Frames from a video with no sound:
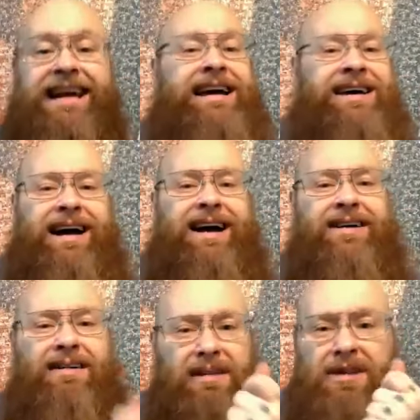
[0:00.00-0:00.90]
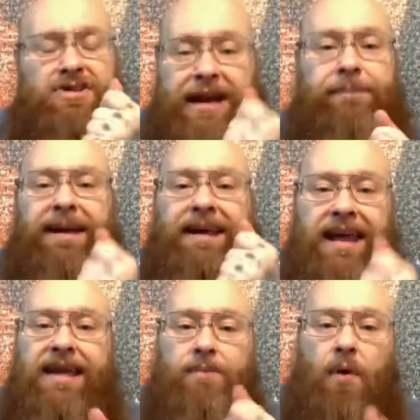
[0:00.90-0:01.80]
Uh, it's going to be
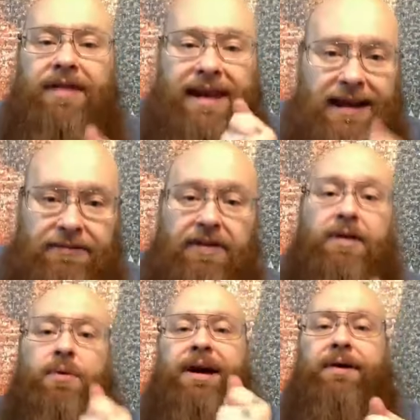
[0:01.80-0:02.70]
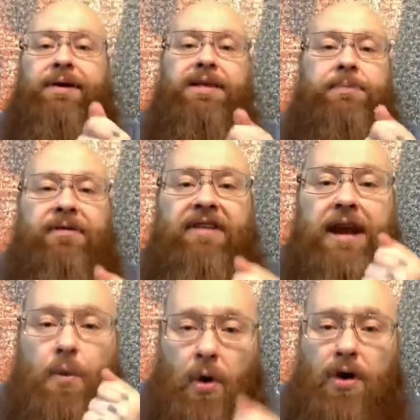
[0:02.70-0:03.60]
key more than ever that we're hearing the
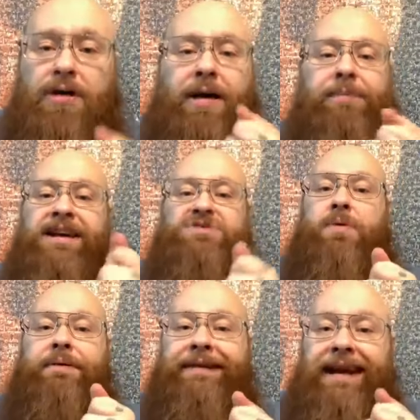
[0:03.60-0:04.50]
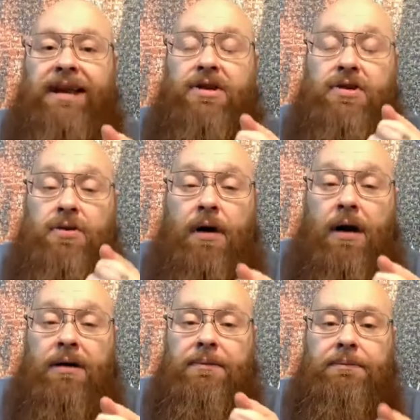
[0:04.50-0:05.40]
prophetic word, not because we're reading
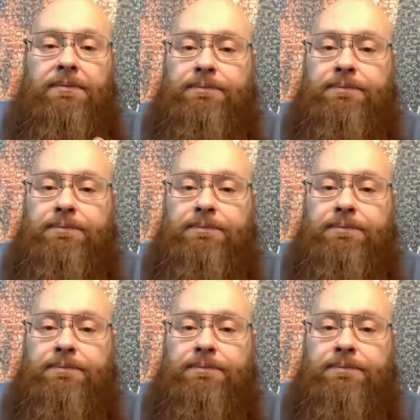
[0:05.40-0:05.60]
QAnon